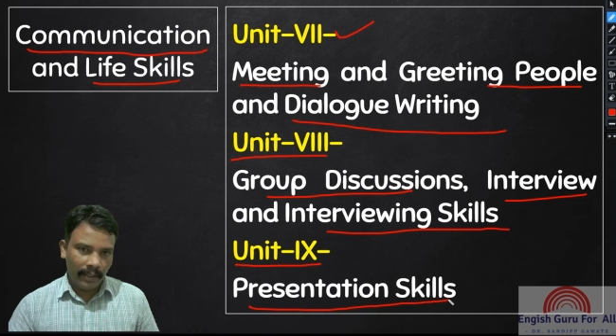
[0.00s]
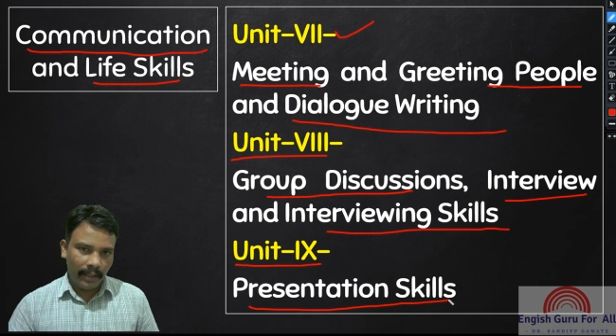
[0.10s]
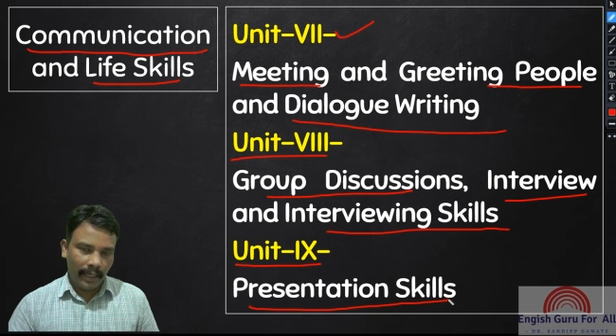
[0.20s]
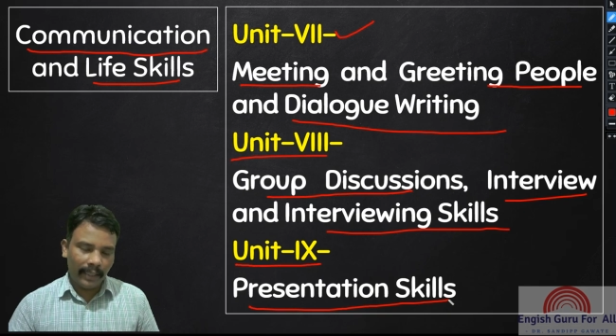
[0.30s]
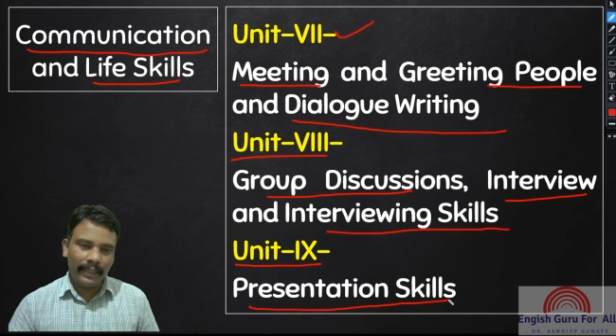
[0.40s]

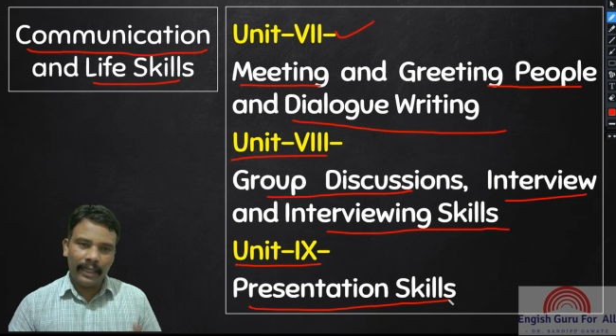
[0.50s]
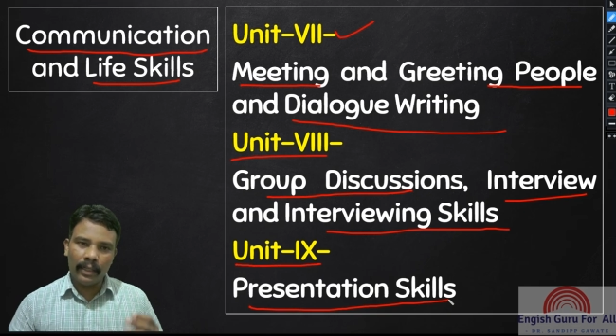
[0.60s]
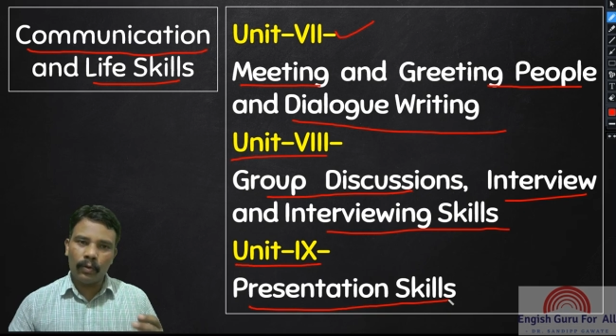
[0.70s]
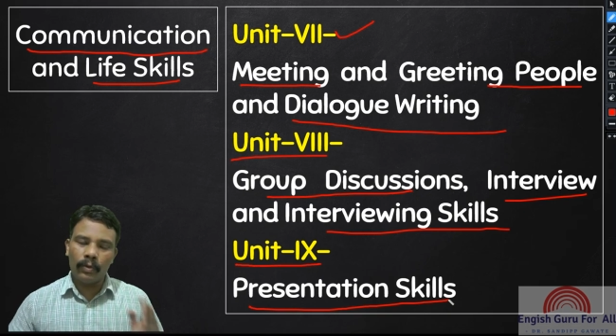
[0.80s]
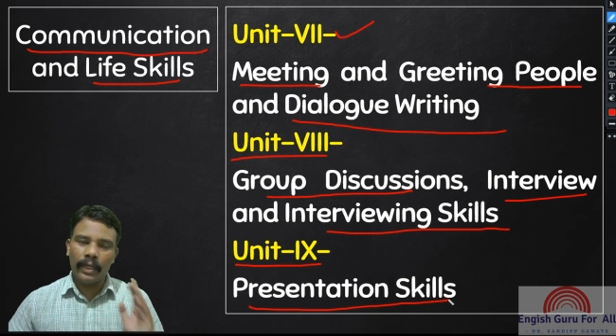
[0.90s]
And there
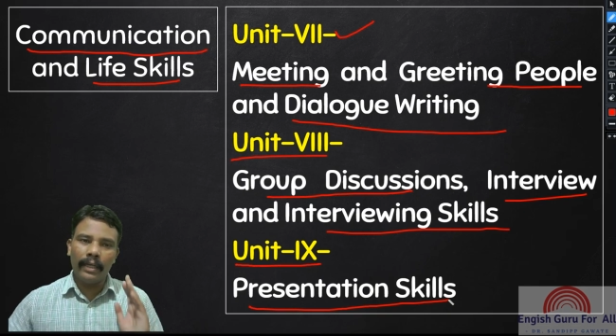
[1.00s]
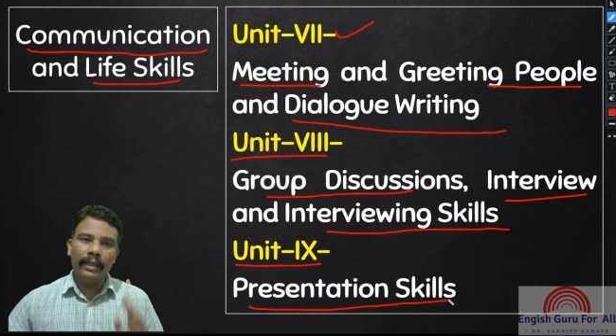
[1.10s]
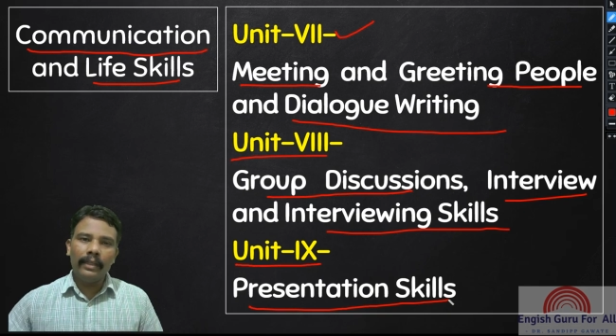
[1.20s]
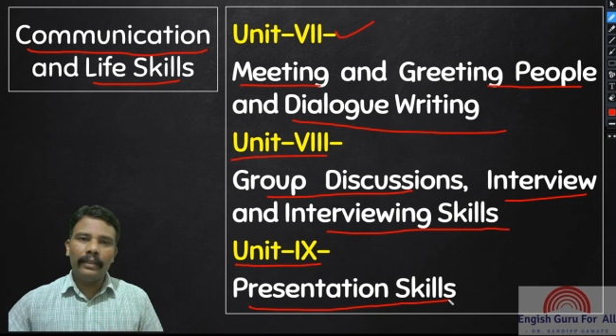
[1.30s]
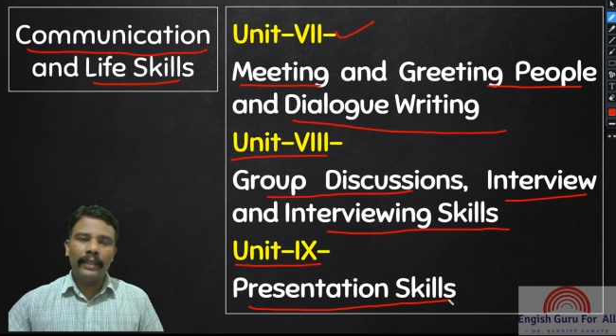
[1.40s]
are
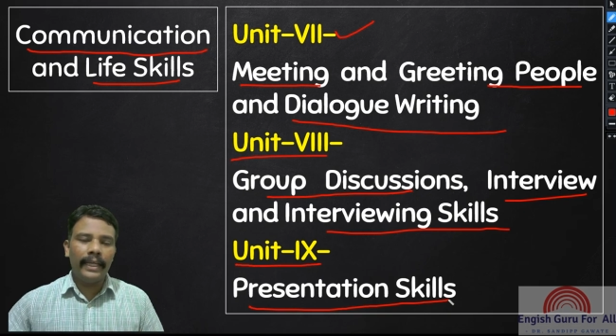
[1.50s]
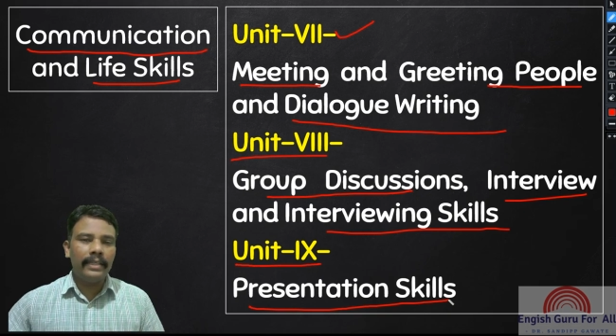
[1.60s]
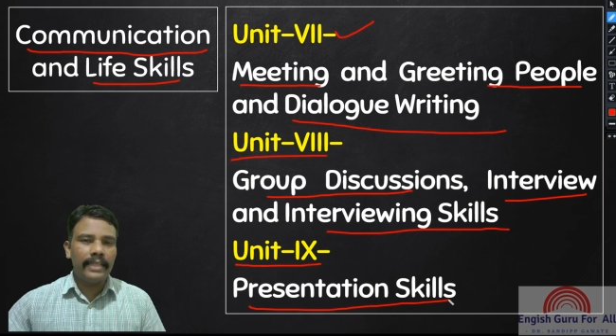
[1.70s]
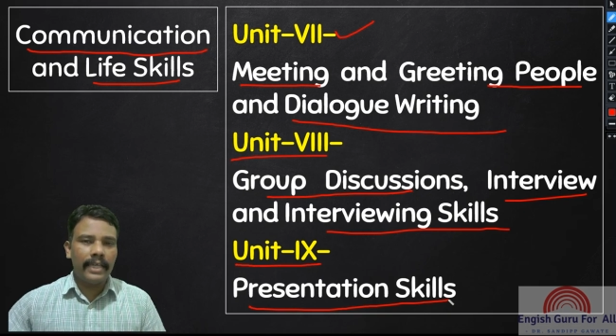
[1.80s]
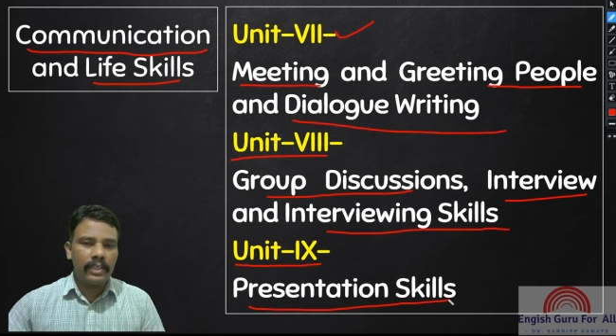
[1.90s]
total
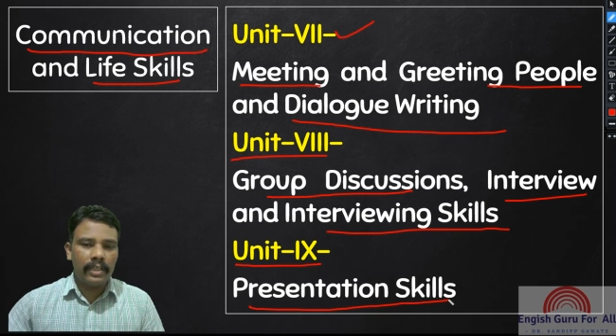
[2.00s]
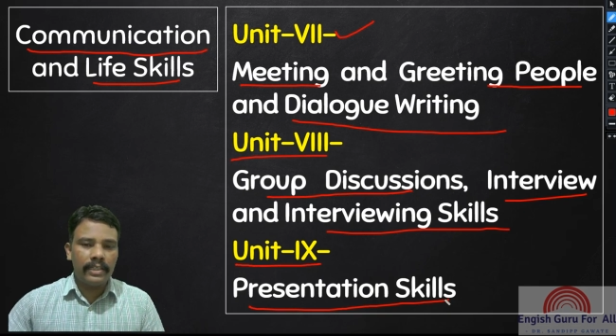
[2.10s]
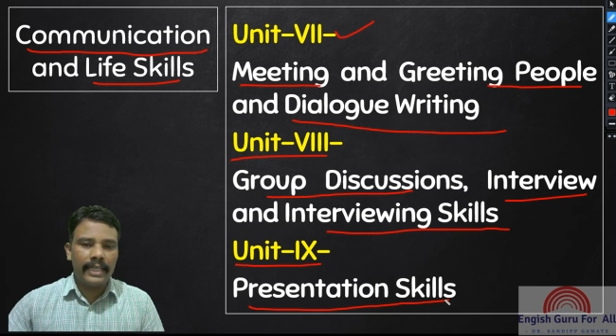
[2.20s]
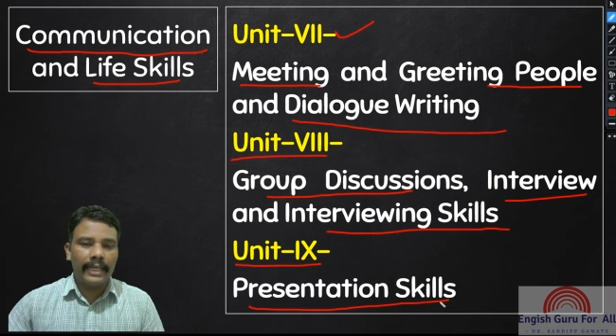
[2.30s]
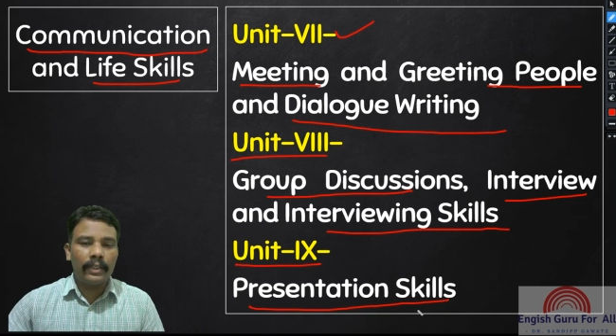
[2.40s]
3
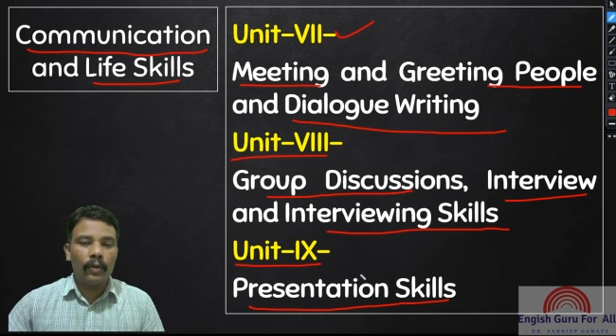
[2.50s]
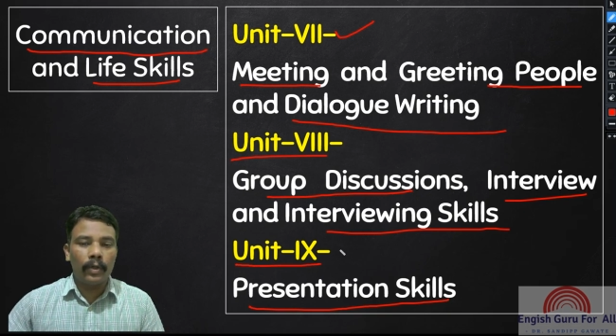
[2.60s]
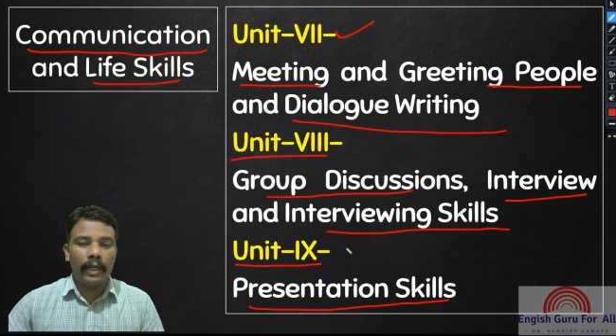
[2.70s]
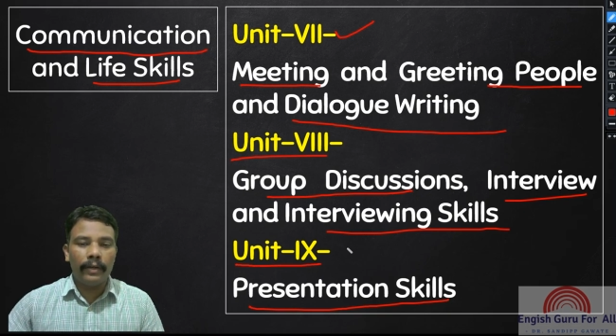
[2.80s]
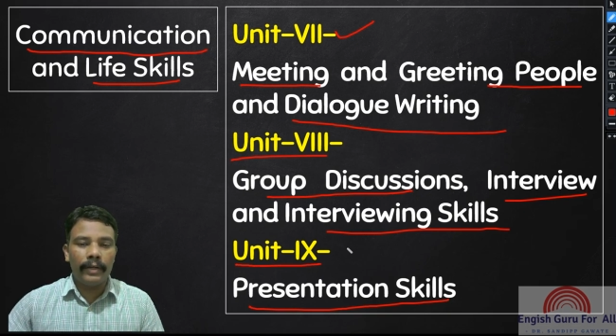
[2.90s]
sections and
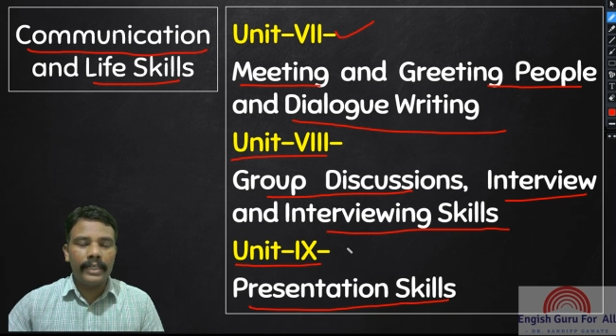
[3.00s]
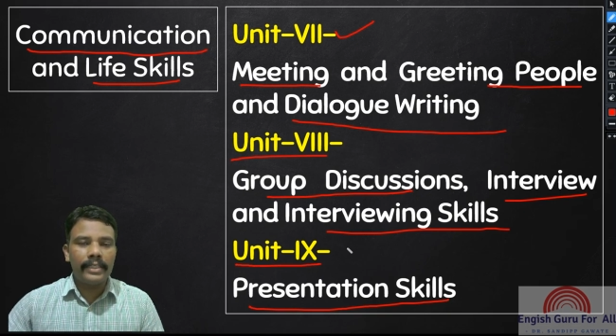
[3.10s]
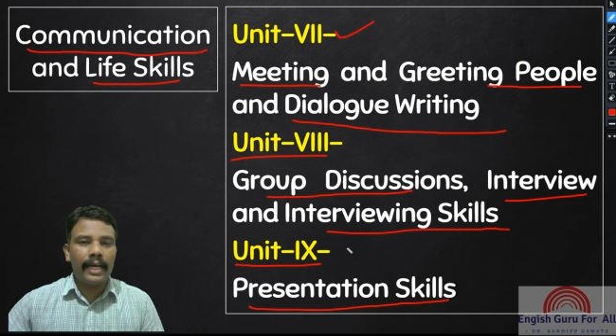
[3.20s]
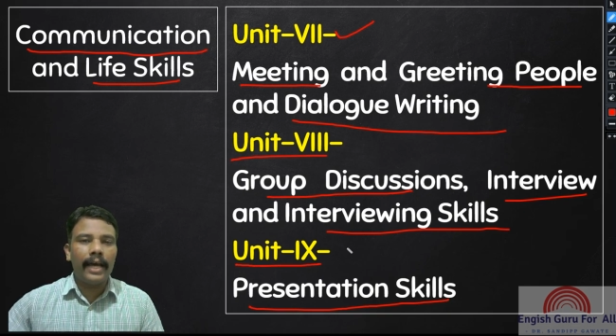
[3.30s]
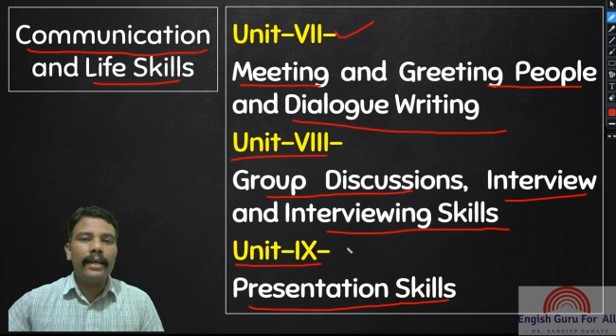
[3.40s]
total
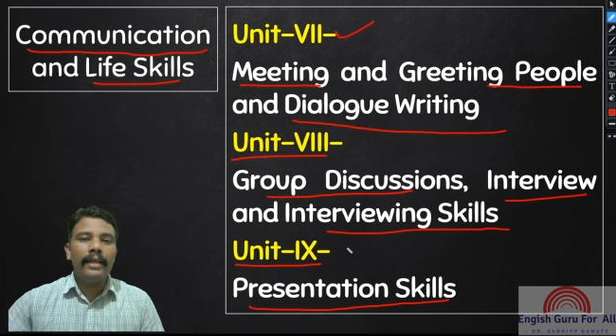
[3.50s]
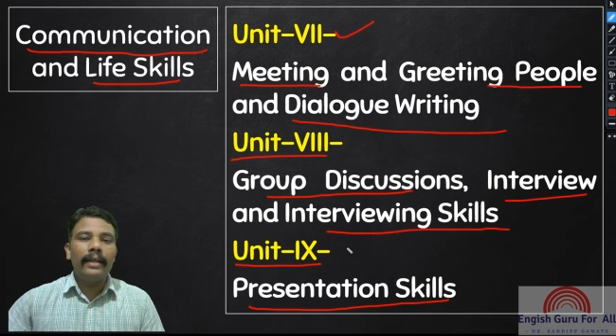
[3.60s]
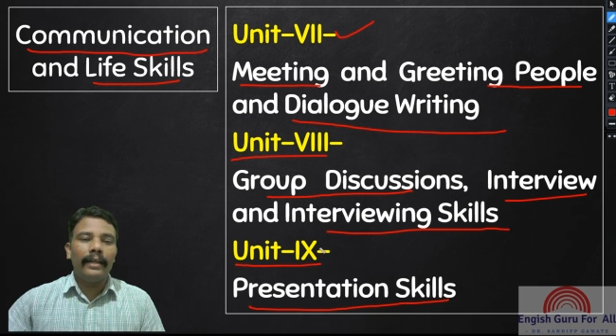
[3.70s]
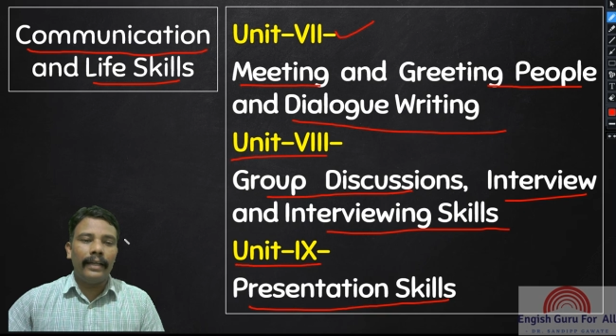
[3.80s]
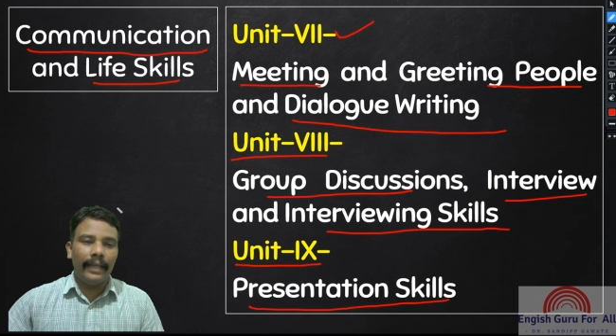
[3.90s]
units are
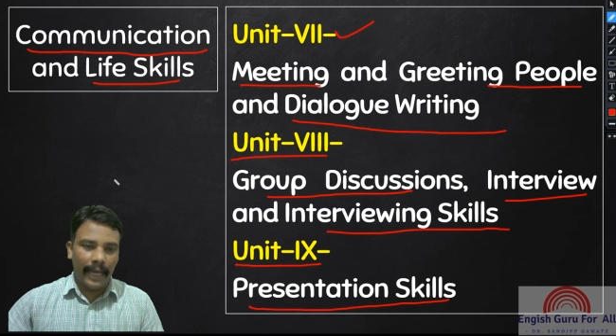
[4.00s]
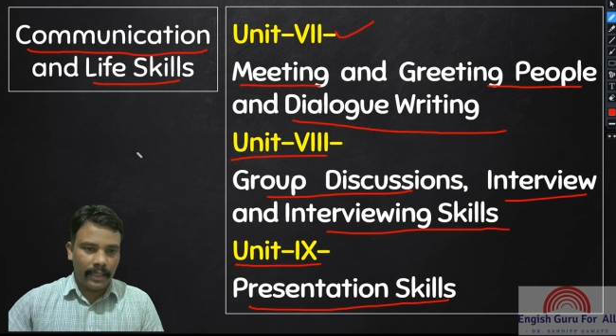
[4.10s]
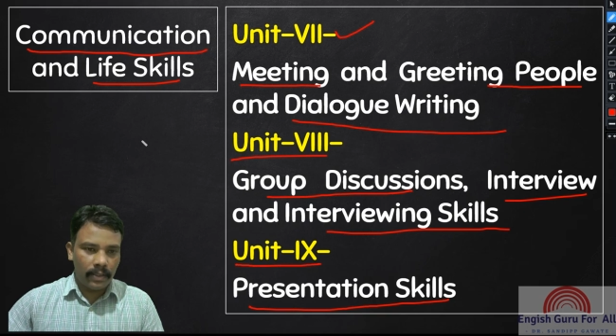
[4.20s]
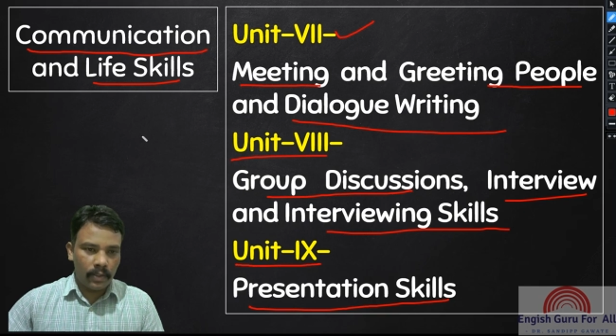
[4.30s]
9.